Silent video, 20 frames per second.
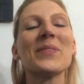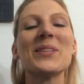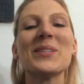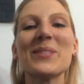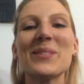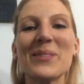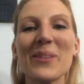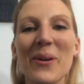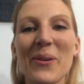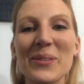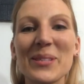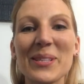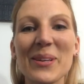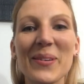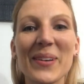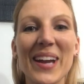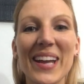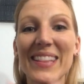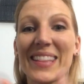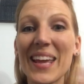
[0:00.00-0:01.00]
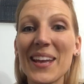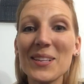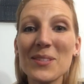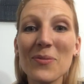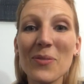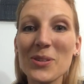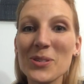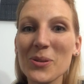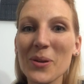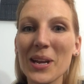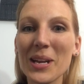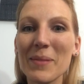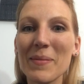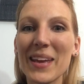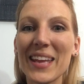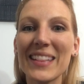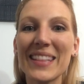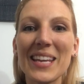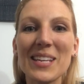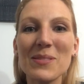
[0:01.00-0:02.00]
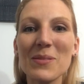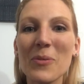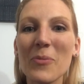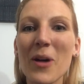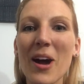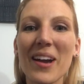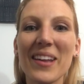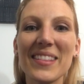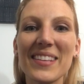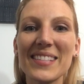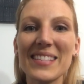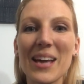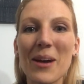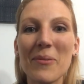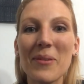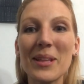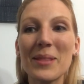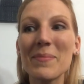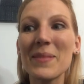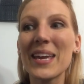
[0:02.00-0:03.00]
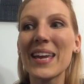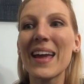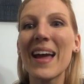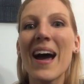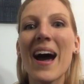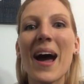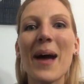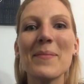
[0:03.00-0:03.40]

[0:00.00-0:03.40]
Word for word: So, so good. Thanks for joining me. Thanks for walking this out with me.